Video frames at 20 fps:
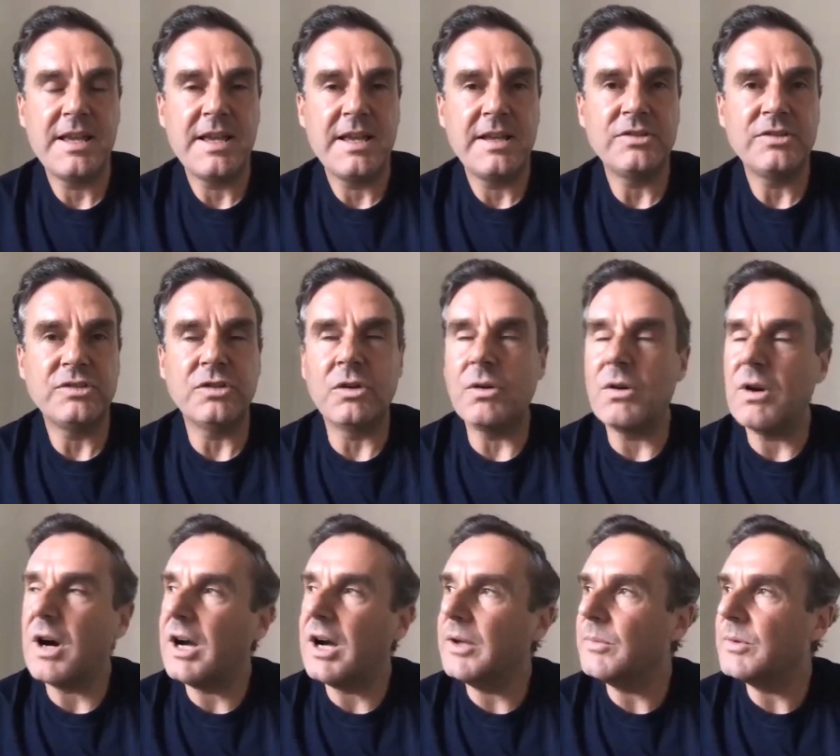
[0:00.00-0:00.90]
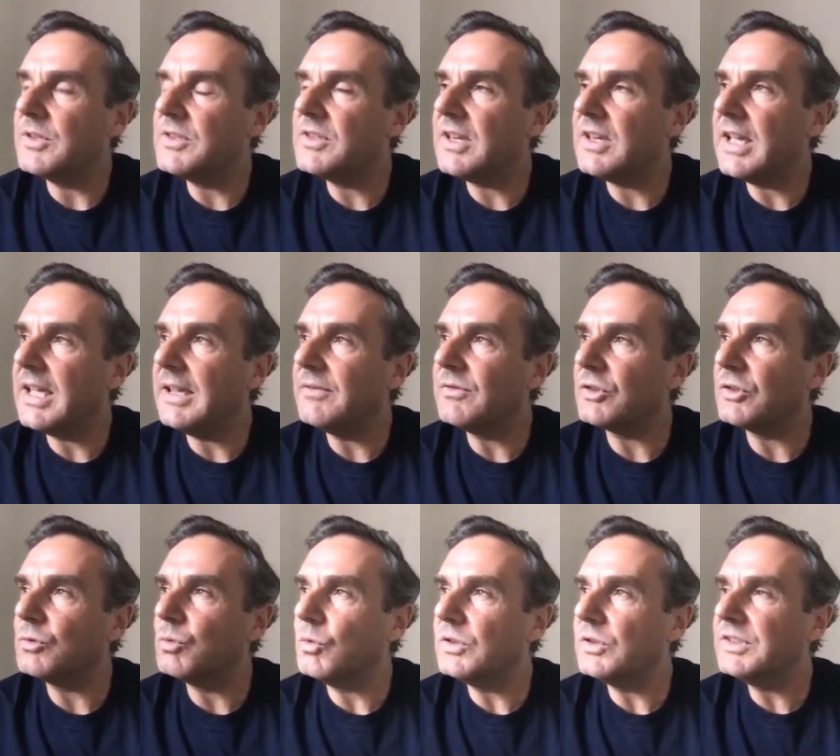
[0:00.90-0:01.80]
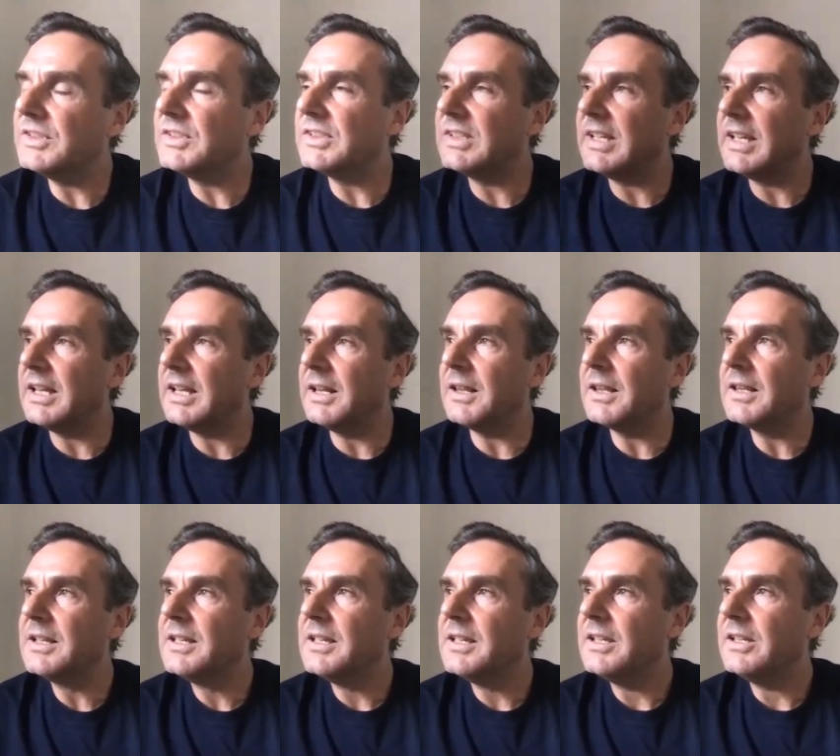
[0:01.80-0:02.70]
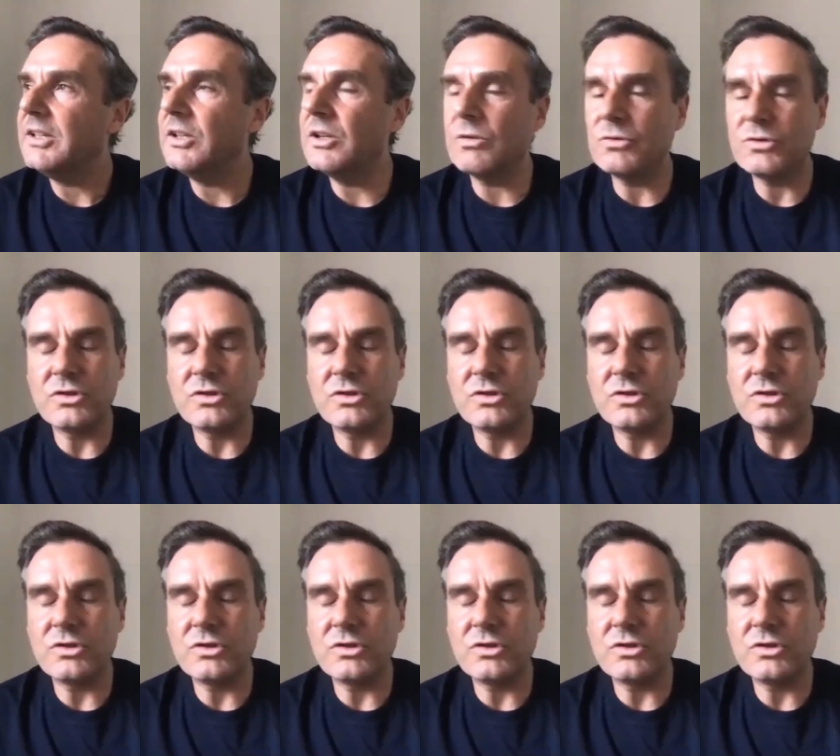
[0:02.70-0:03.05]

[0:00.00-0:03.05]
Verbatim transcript: So I would say if there's one skill you know,